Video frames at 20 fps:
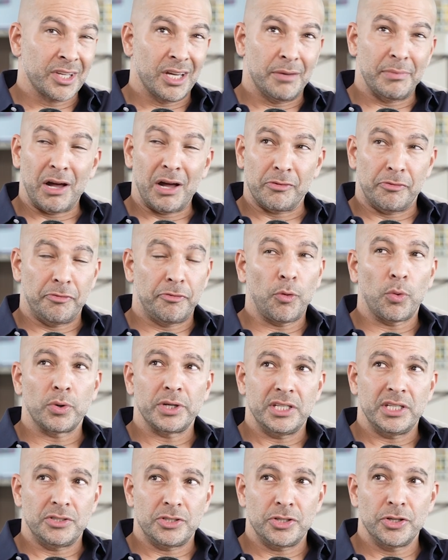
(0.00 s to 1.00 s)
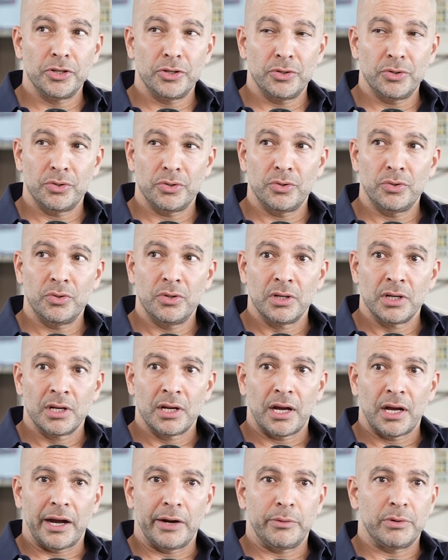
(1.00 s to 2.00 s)
about 42,
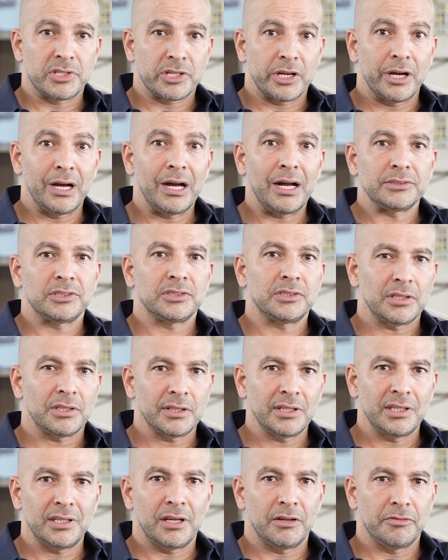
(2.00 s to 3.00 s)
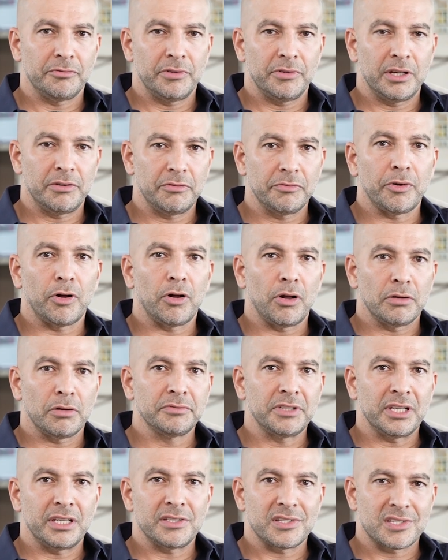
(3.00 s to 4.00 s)
I was constantly
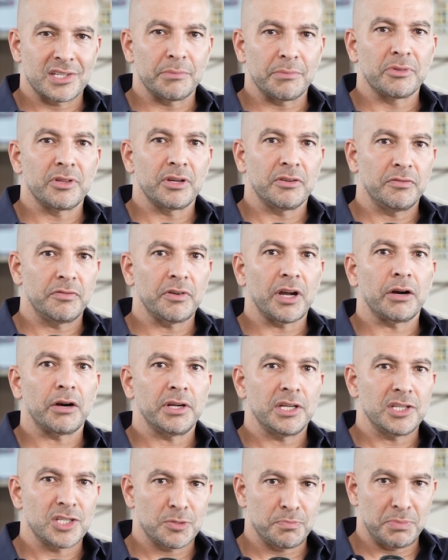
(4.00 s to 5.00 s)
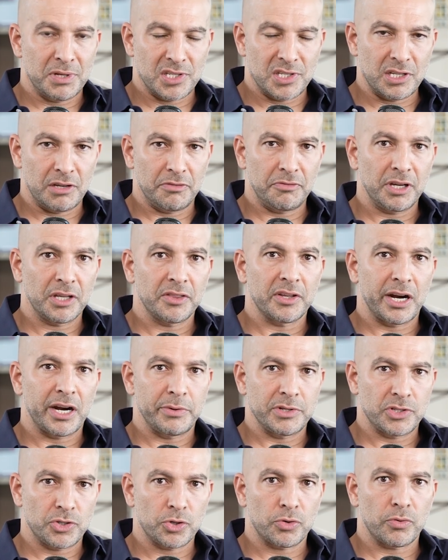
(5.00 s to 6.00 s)
involved in something very specific that I
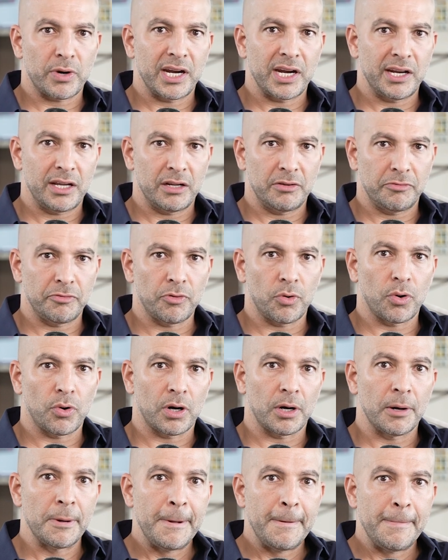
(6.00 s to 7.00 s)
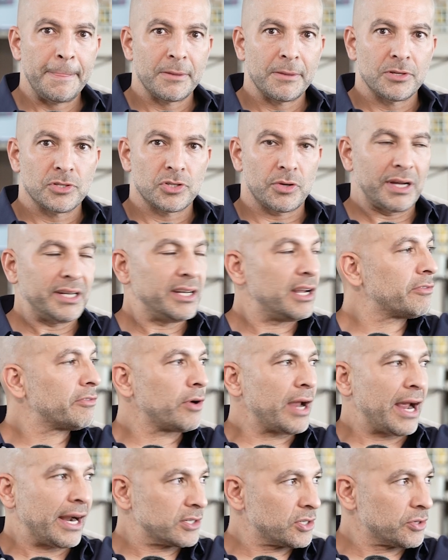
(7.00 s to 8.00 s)
was training for. So I
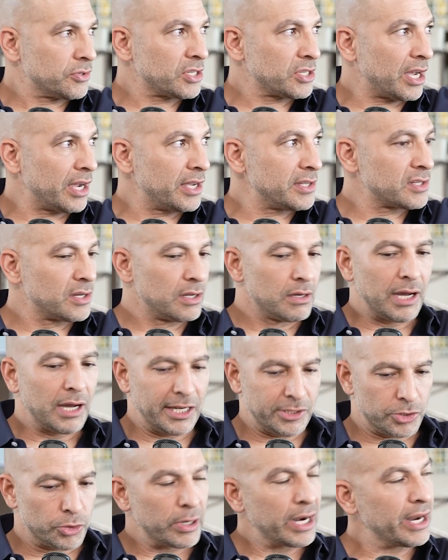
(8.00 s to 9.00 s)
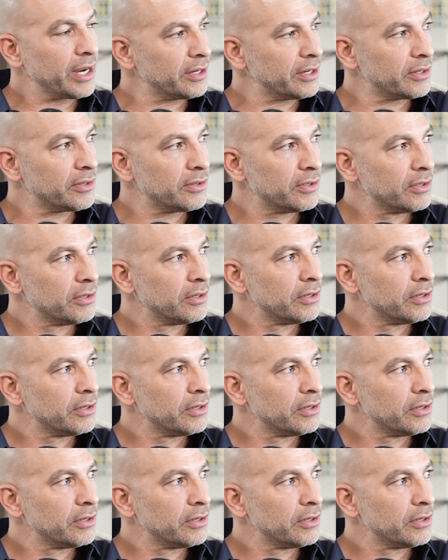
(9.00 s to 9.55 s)
never exercised, I trained.